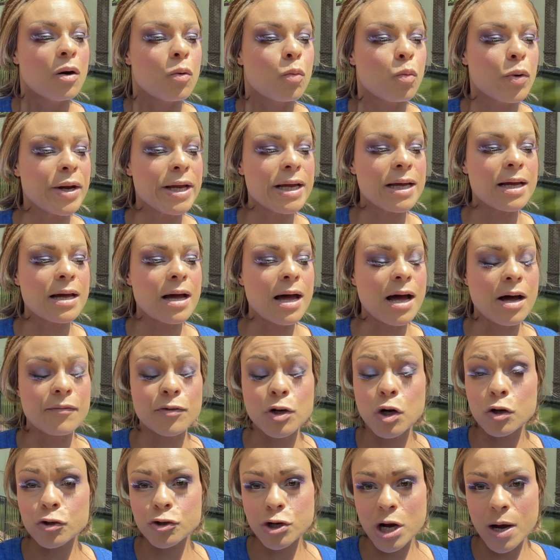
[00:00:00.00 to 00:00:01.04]
We have
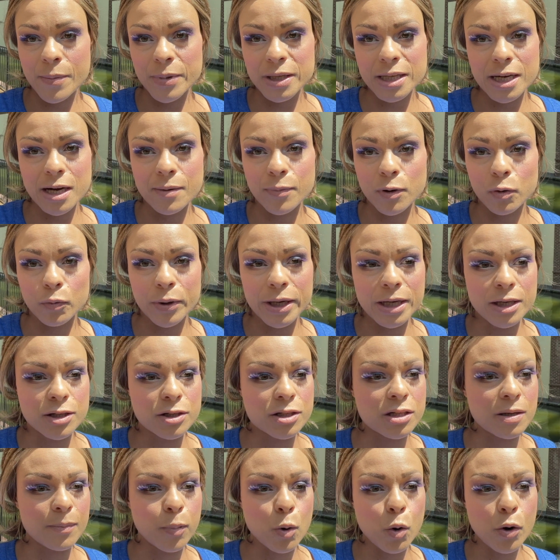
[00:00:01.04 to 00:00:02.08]
no drama there, but we
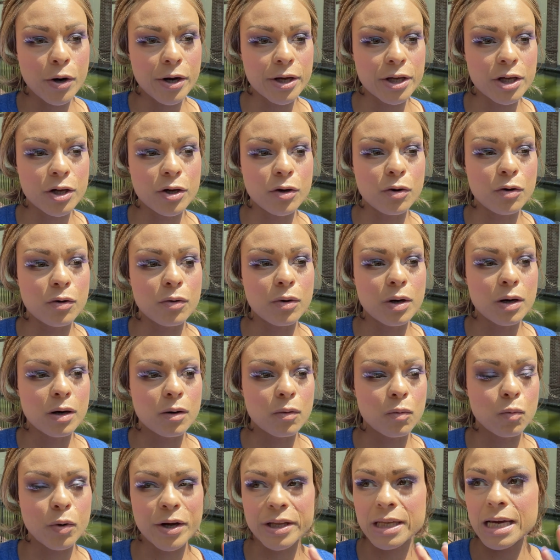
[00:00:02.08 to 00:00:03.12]
support you
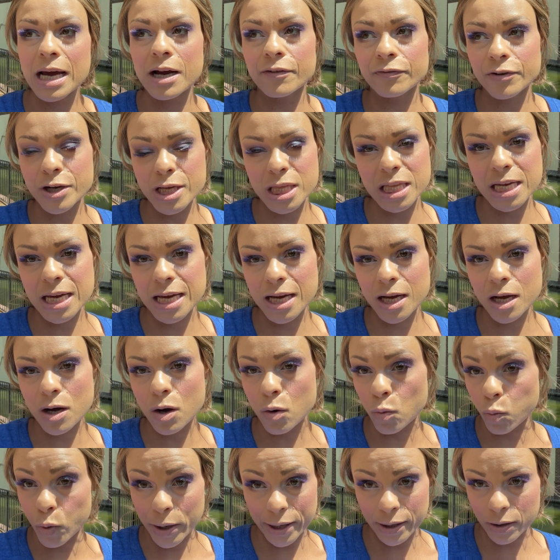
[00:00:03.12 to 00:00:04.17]
with everything
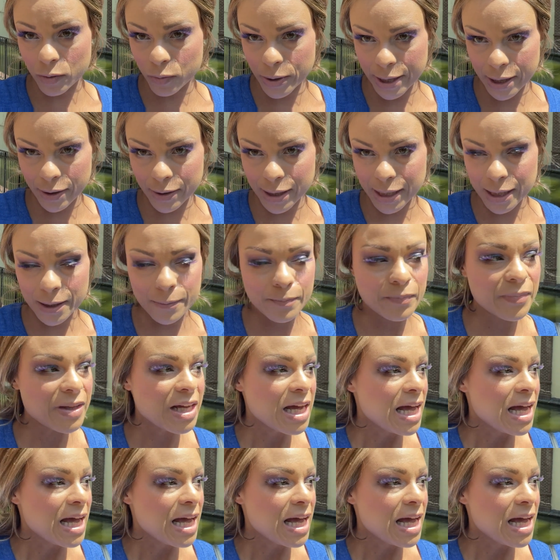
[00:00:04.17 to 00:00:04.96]
wig wearing.